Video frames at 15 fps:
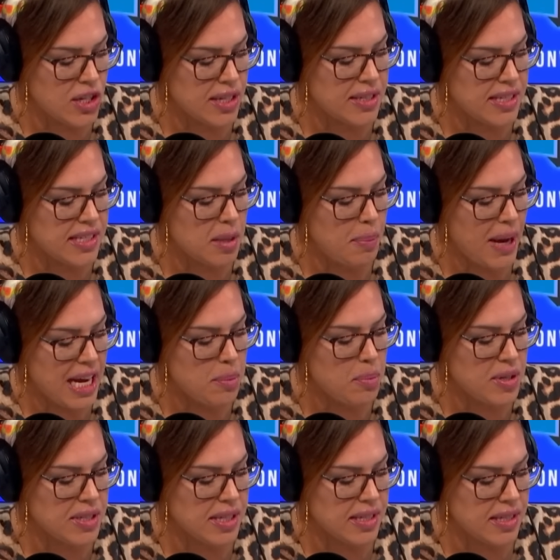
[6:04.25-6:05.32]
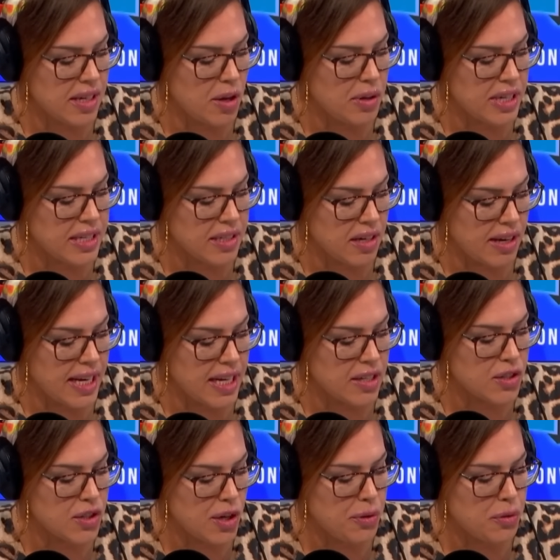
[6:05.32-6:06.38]
Just as the papers are slowly dying,
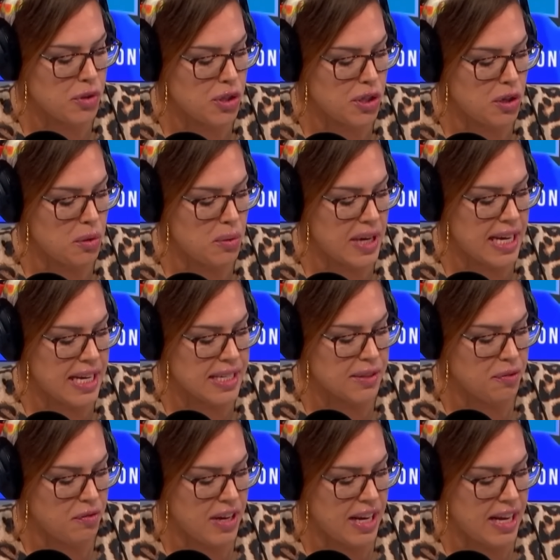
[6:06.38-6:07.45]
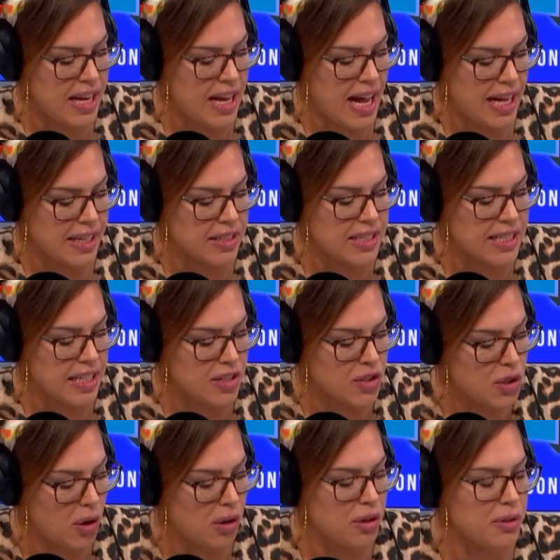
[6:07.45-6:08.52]
so too is fear and
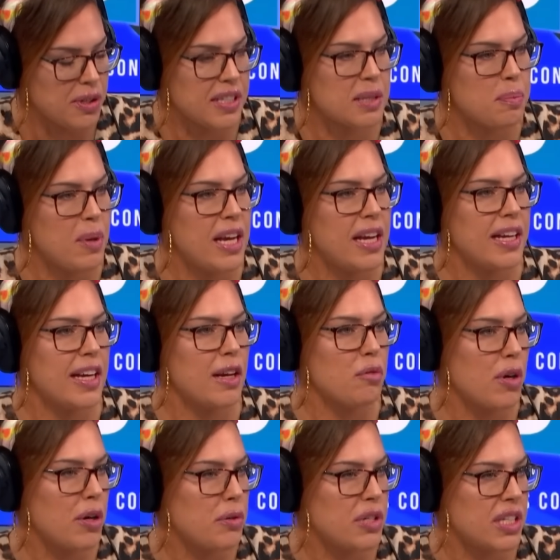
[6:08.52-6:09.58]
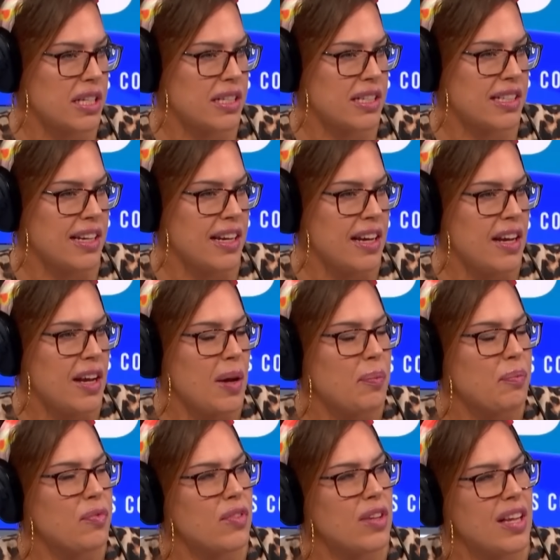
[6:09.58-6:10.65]
intolerance being eroded.
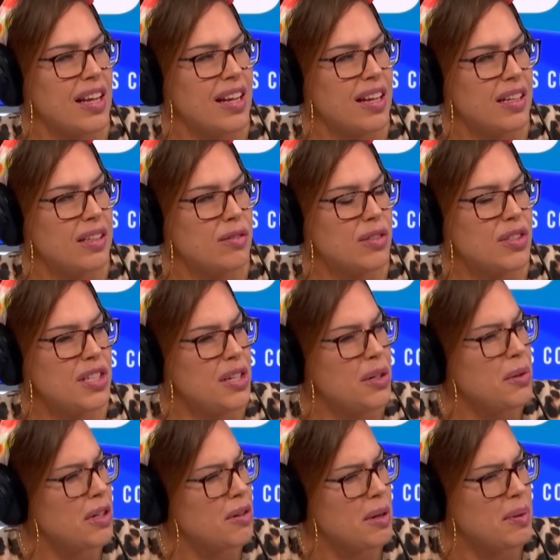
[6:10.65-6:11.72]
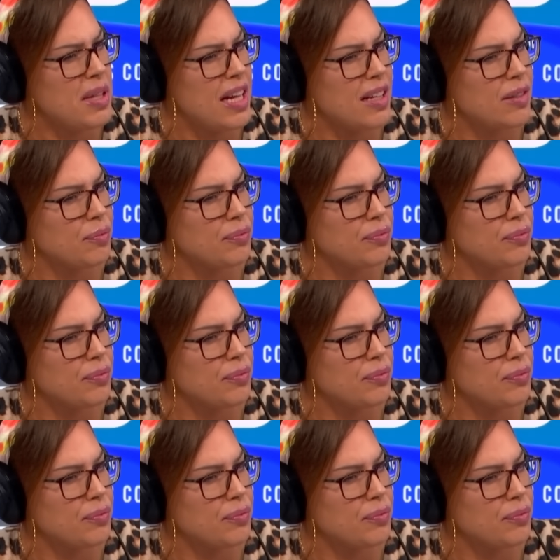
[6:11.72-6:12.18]
Do you agree with that?